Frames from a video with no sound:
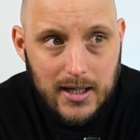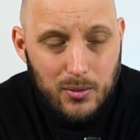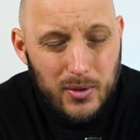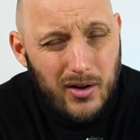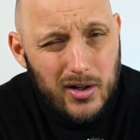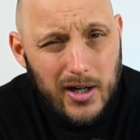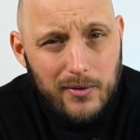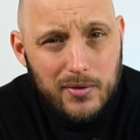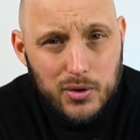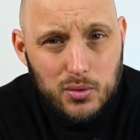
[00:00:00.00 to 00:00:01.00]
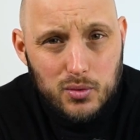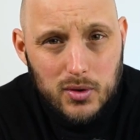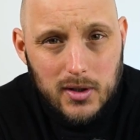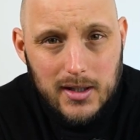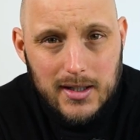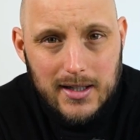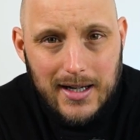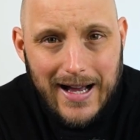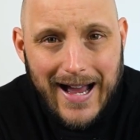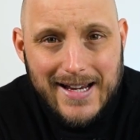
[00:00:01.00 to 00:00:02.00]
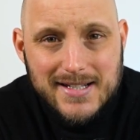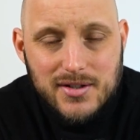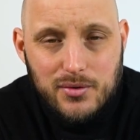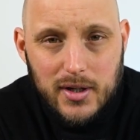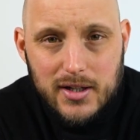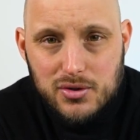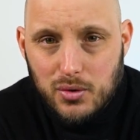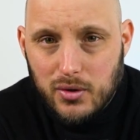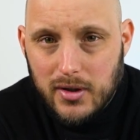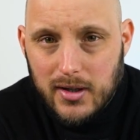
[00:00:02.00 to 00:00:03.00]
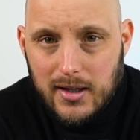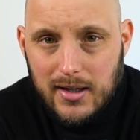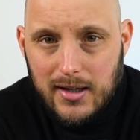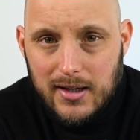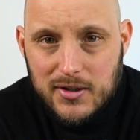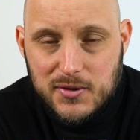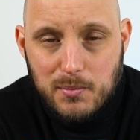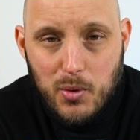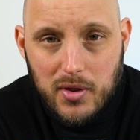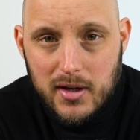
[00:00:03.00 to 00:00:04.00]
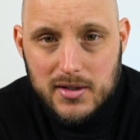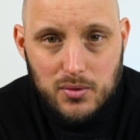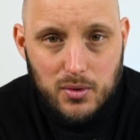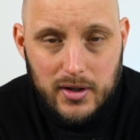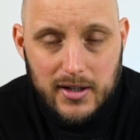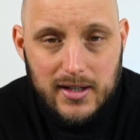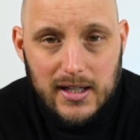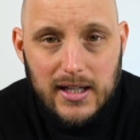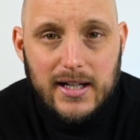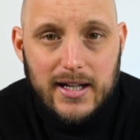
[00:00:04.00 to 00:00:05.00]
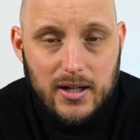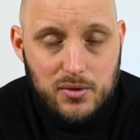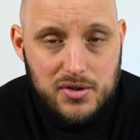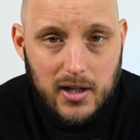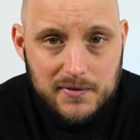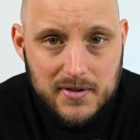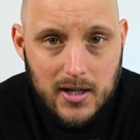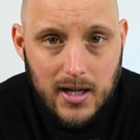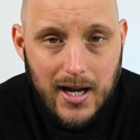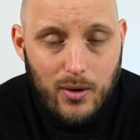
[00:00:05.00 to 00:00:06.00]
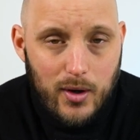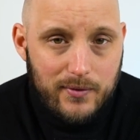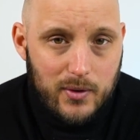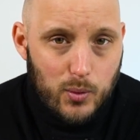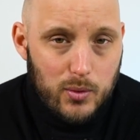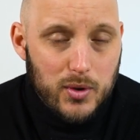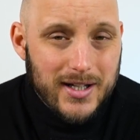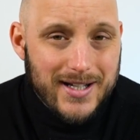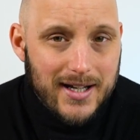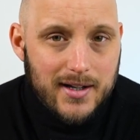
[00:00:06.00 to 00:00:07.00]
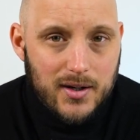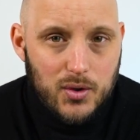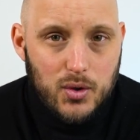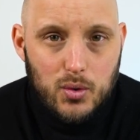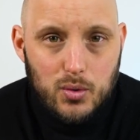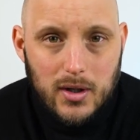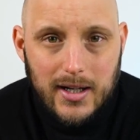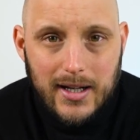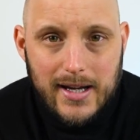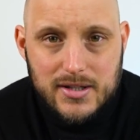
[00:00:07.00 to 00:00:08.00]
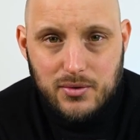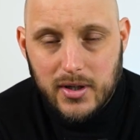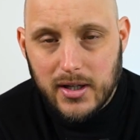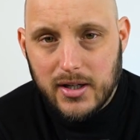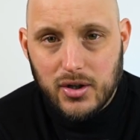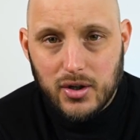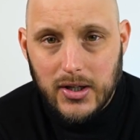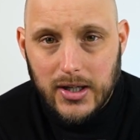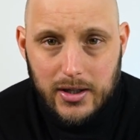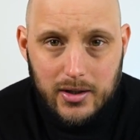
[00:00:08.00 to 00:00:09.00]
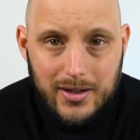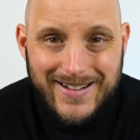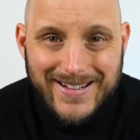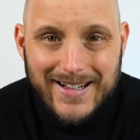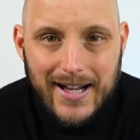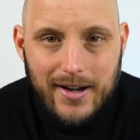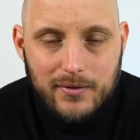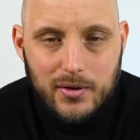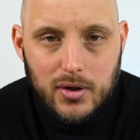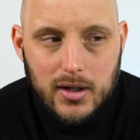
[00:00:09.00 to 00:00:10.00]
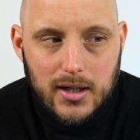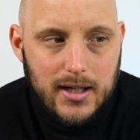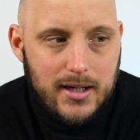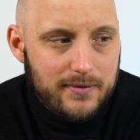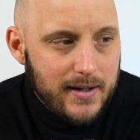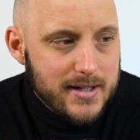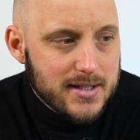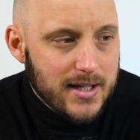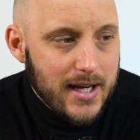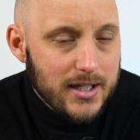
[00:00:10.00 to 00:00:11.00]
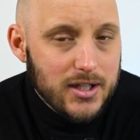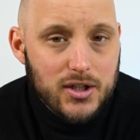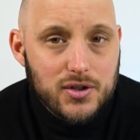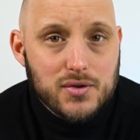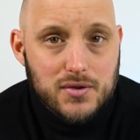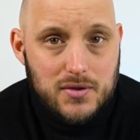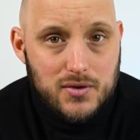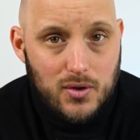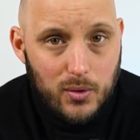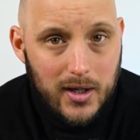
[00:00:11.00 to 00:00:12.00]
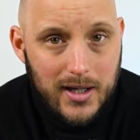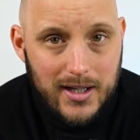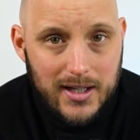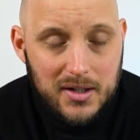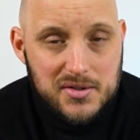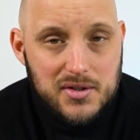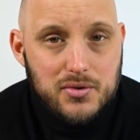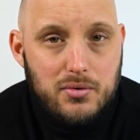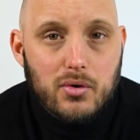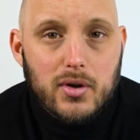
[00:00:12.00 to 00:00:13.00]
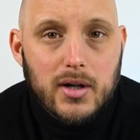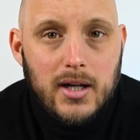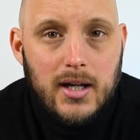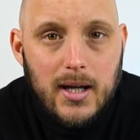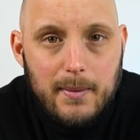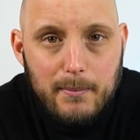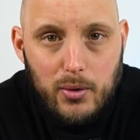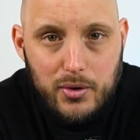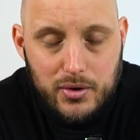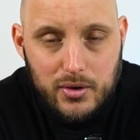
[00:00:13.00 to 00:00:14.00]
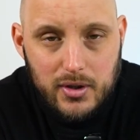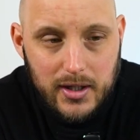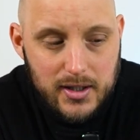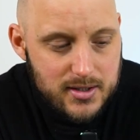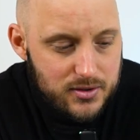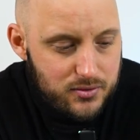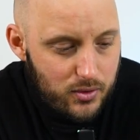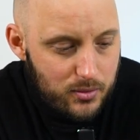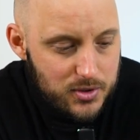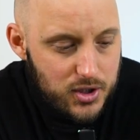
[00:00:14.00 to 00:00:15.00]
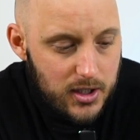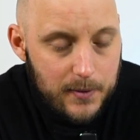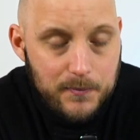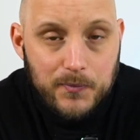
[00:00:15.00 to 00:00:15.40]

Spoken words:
We hardly ever do iced drinks or smoothies or anything like that ourselves. However, when we did do an iced drink here and there, it never faced any issues. So it is a strong motor. It is a strong machine.